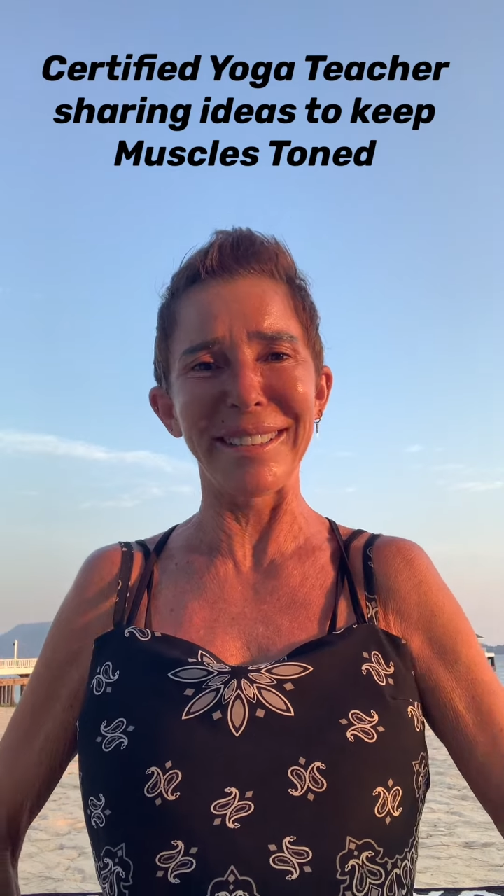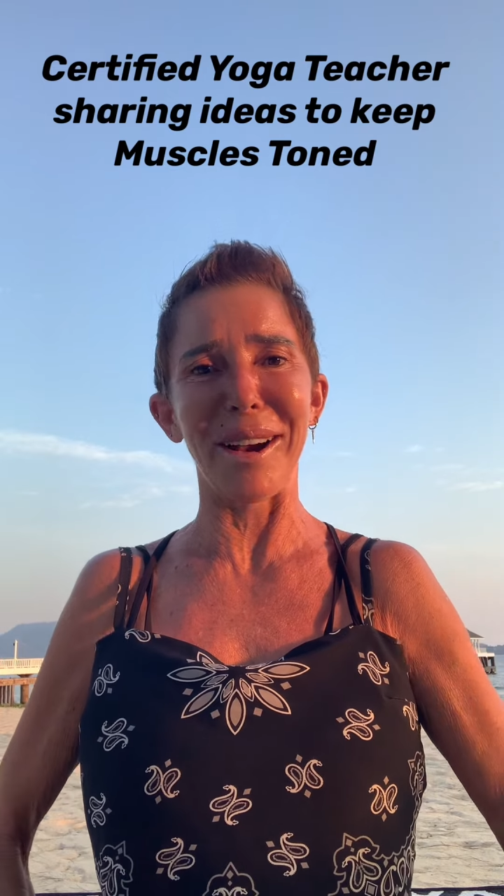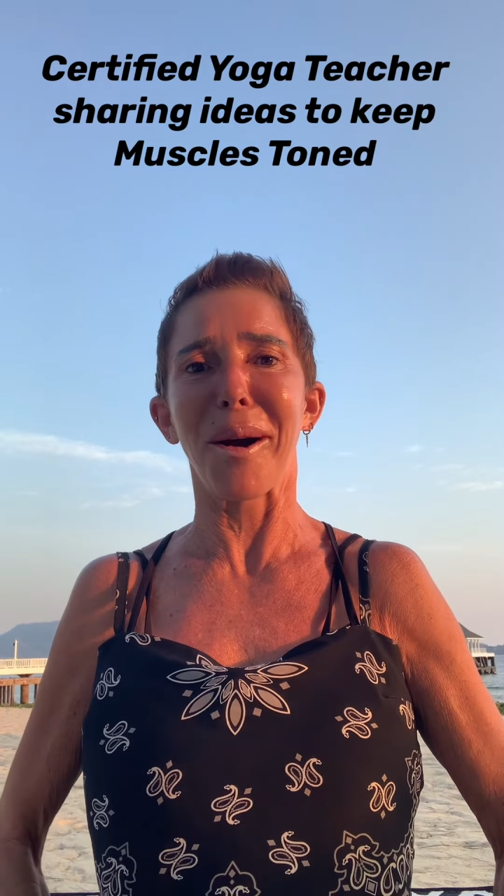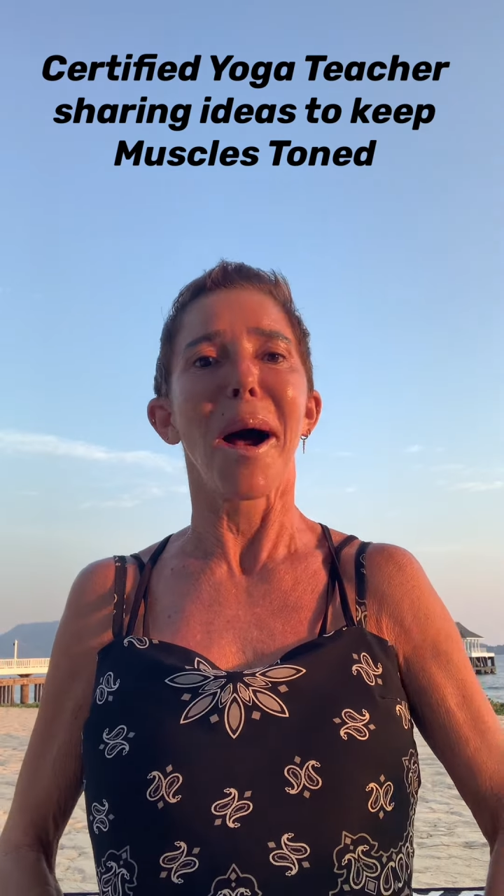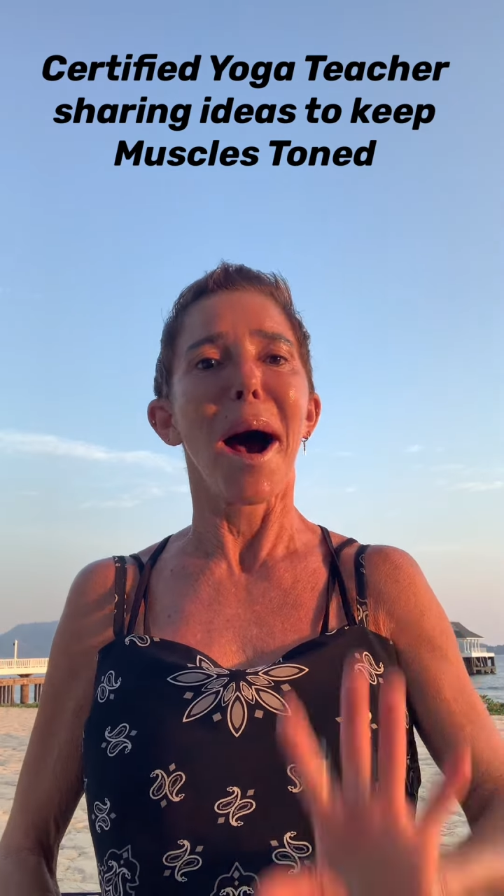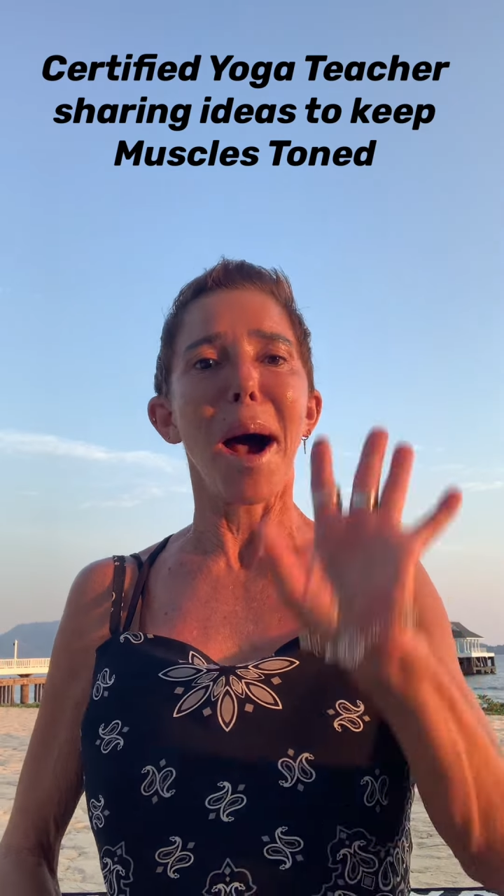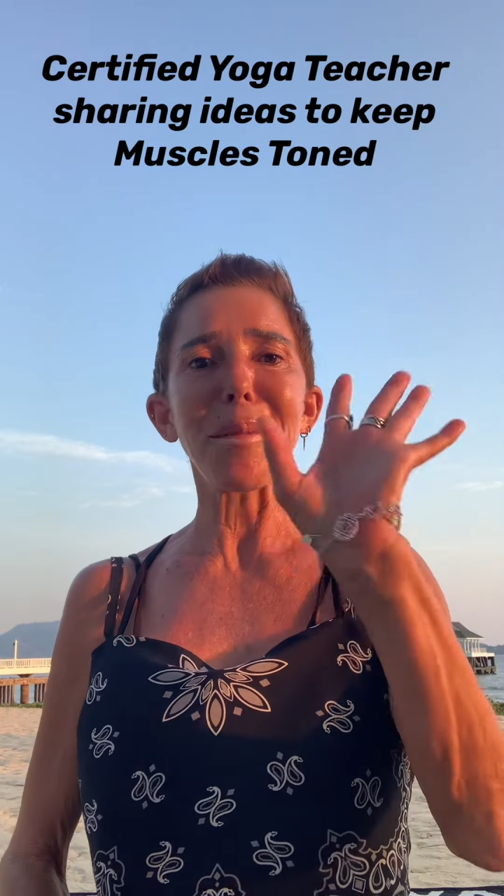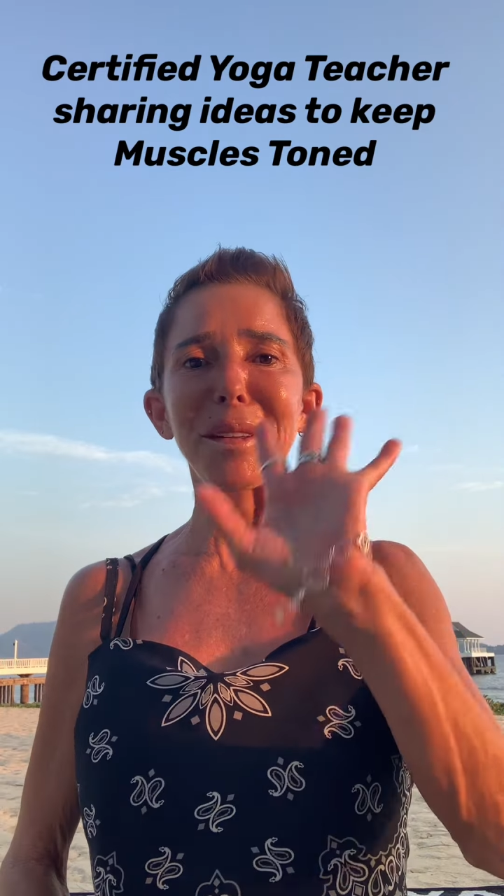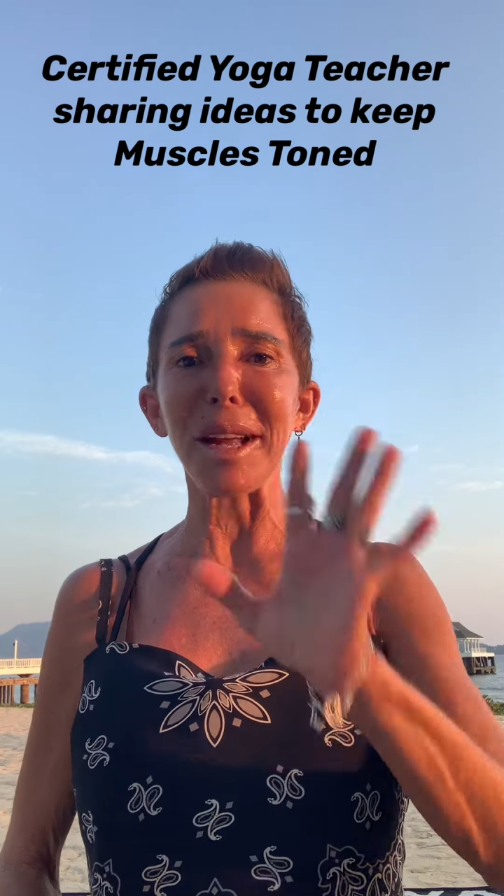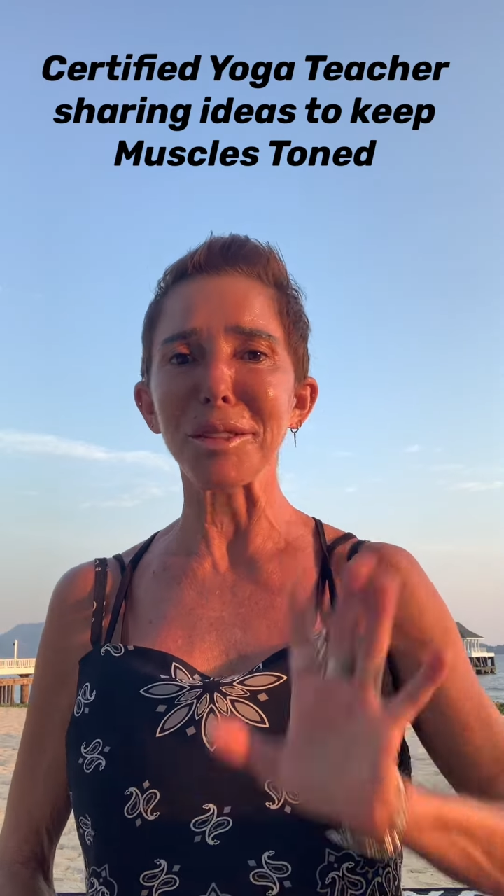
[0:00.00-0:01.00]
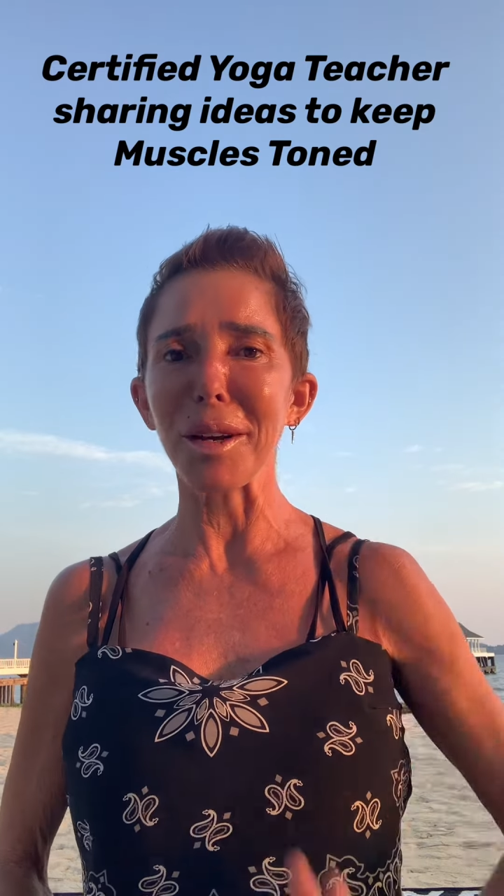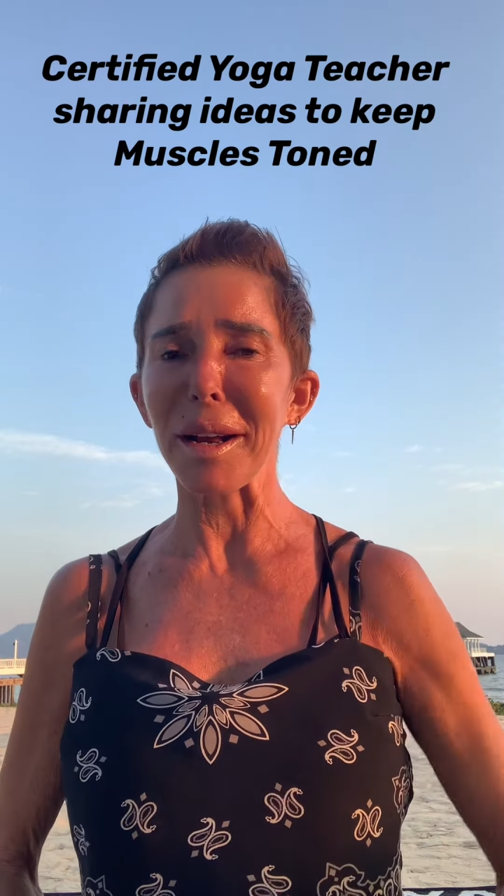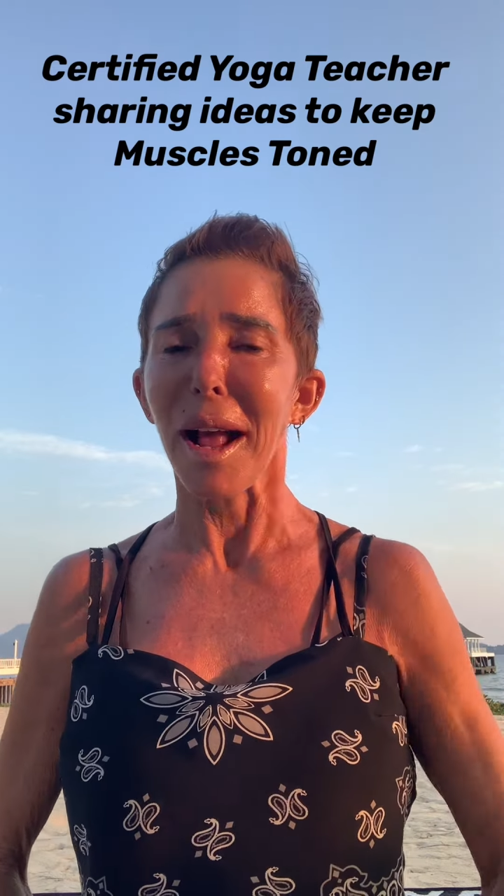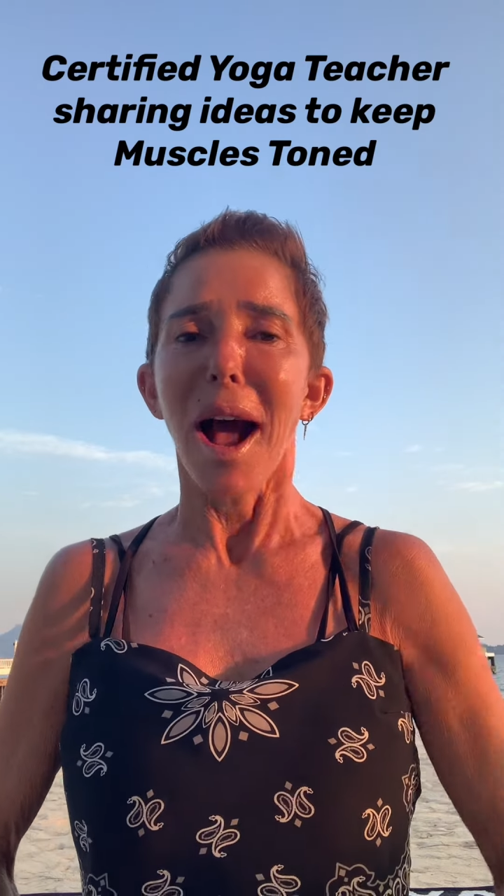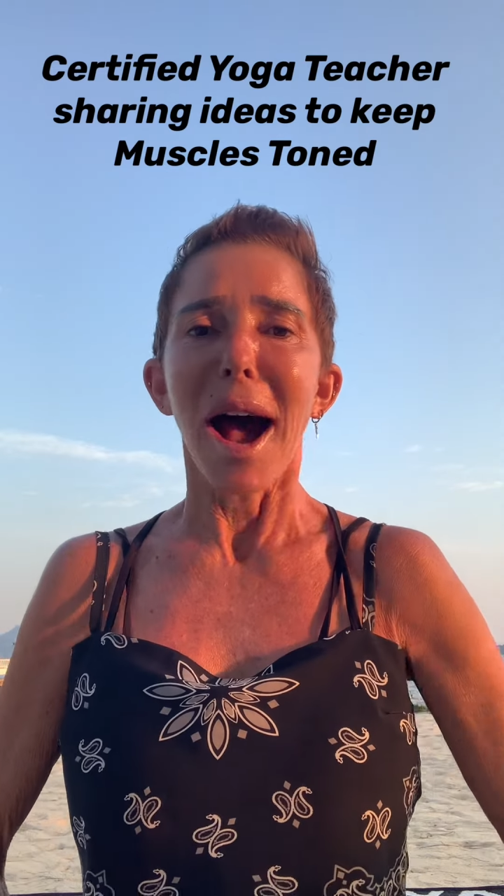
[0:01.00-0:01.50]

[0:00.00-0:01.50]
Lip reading: No, I'm exaggerating.